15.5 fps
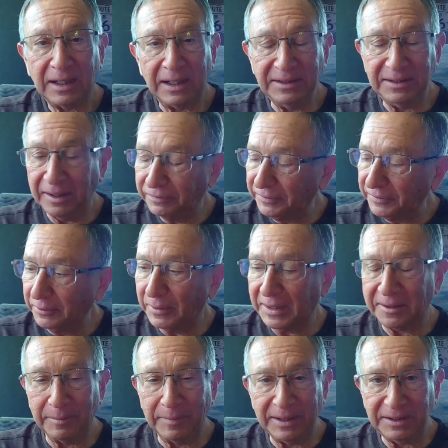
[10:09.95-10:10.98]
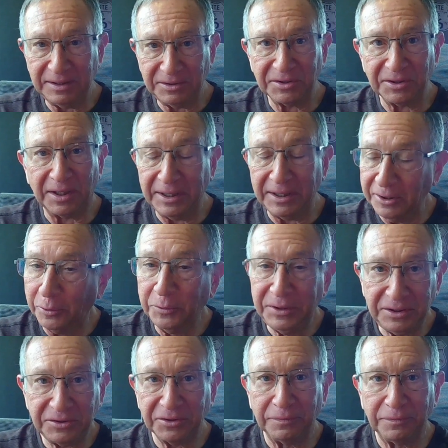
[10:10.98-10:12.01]
I definitely recommend diesel. I know
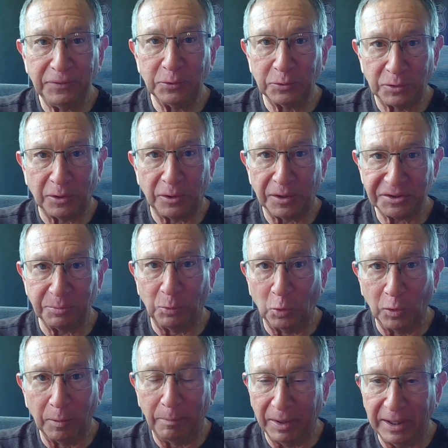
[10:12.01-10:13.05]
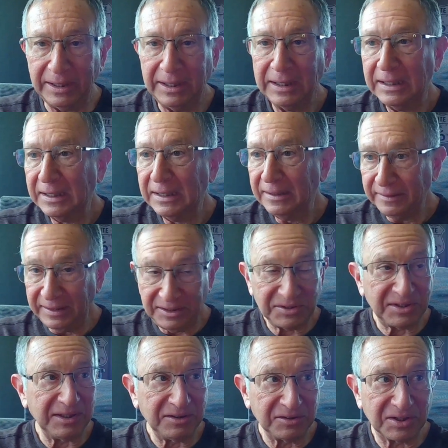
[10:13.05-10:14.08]
diesel fuel costs more, but
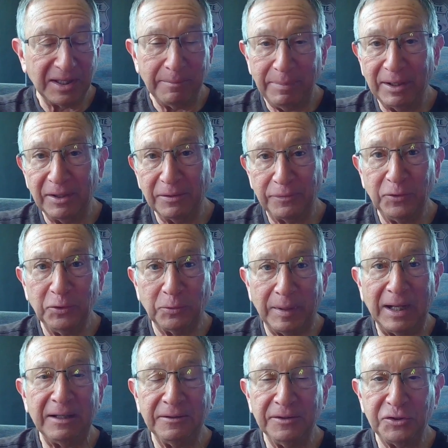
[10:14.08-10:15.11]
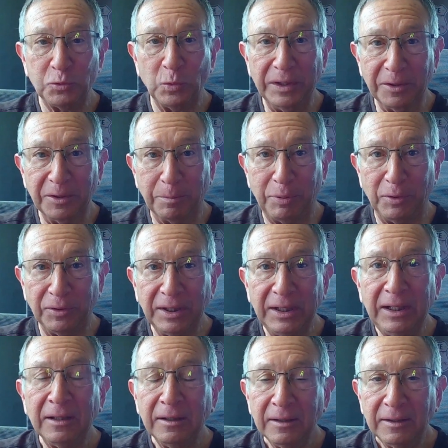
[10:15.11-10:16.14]
these things get better fuel mileage when they're
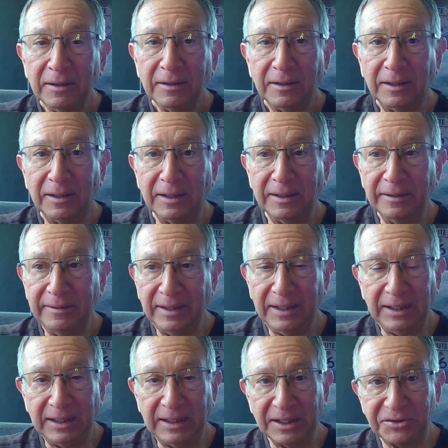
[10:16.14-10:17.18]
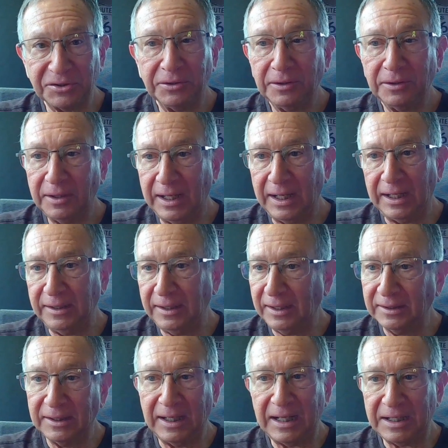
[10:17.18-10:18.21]
pulling than a gasser, and
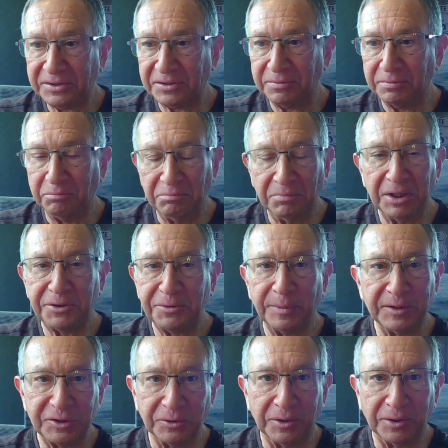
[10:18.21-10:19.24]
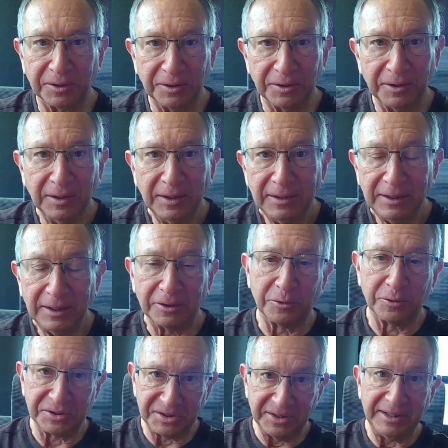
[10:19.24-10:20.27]
they last much, much longer. Now, of
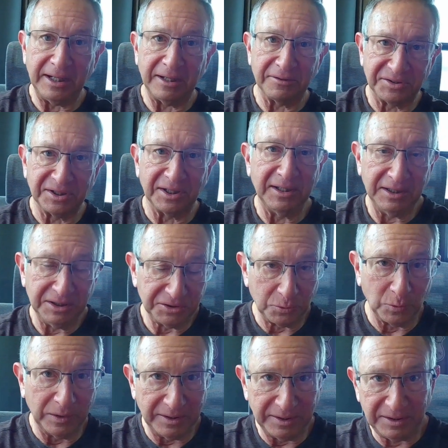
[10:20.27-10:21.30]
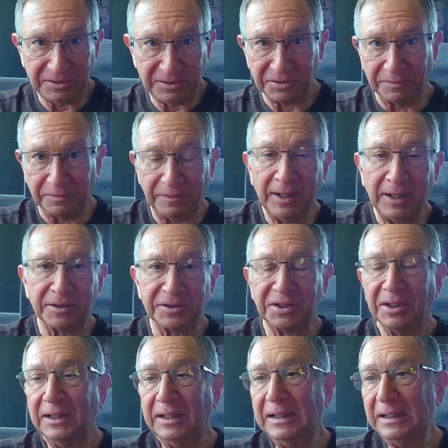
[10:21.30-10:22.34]
course, the downside is when diesel
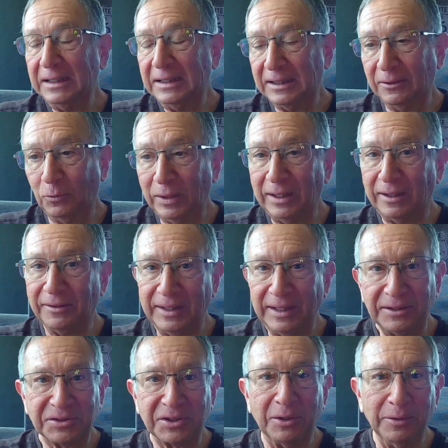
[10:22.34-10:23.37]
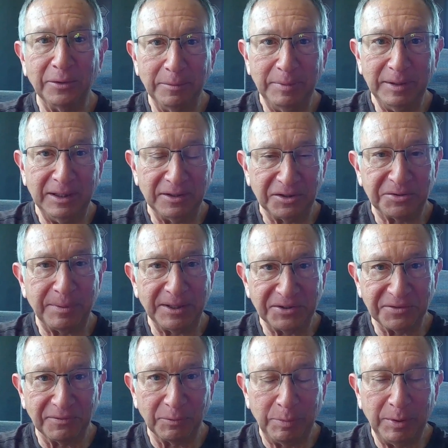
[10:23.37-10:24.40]
fails, well, that's going to be an
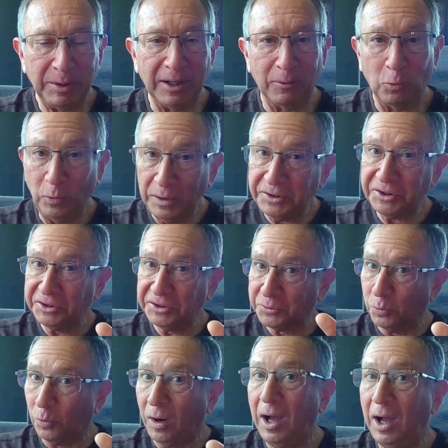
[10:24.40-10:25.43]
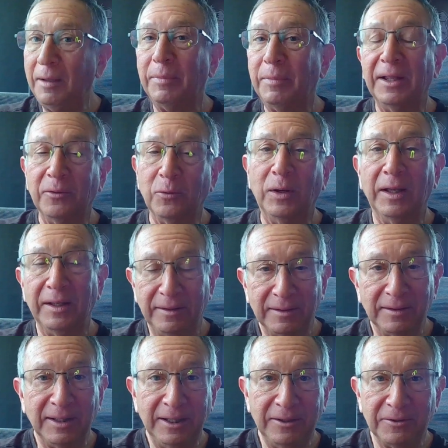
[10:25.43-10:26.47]
expensive repair, which is why, by the way,
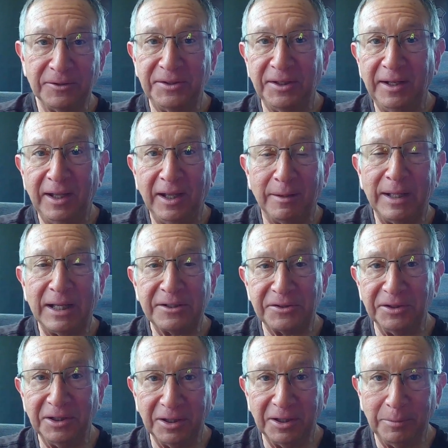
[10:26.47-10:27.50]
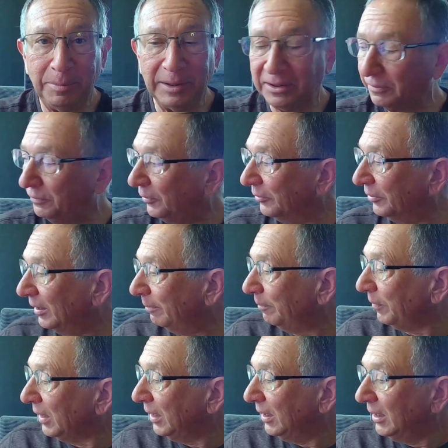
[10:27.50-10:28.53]
that later today I'm actually going to pick the phone
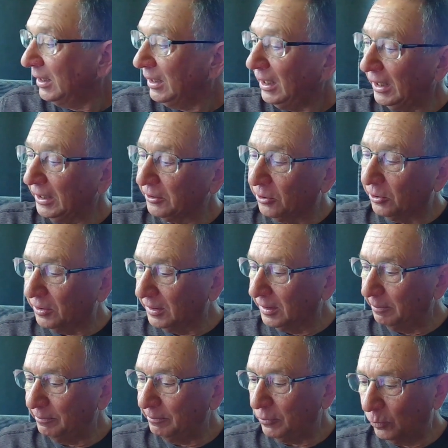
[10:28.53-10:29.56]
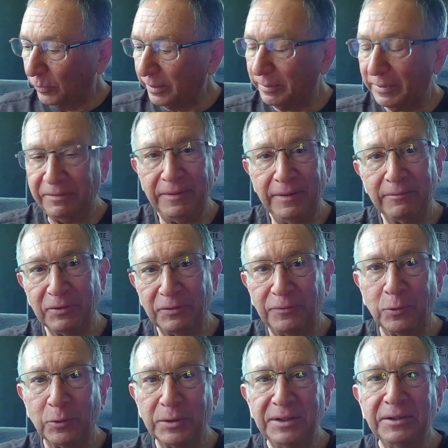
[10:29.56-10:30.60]
up and call up one of my favorite
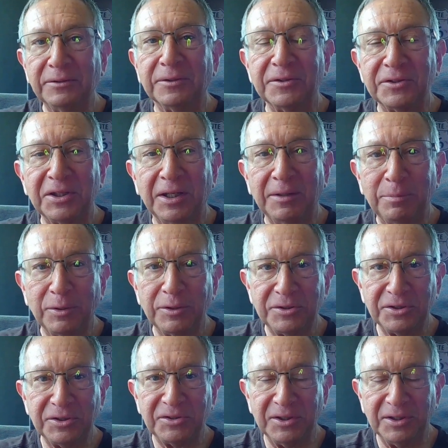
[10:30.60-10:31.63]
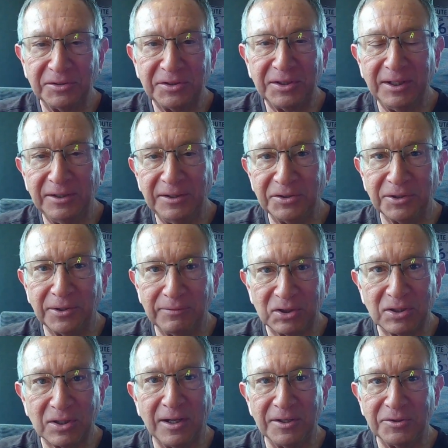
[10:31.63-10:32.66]
Ford dealers and purchase an extended
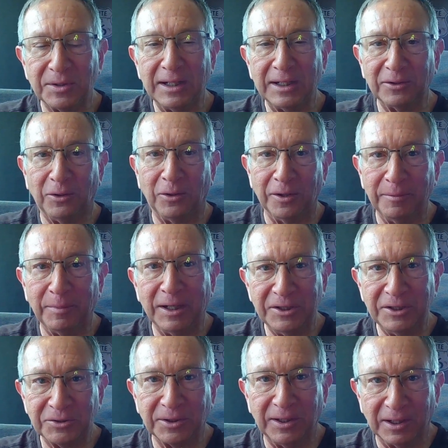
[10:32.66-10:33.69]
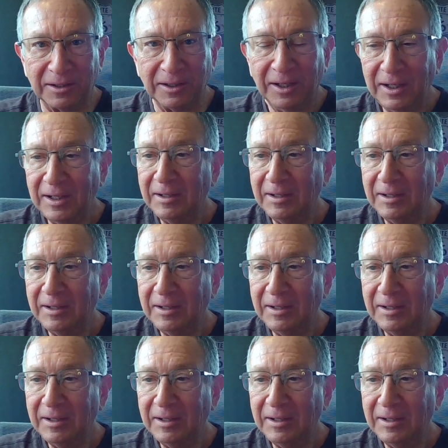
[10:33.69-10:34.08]
service contract on my truck.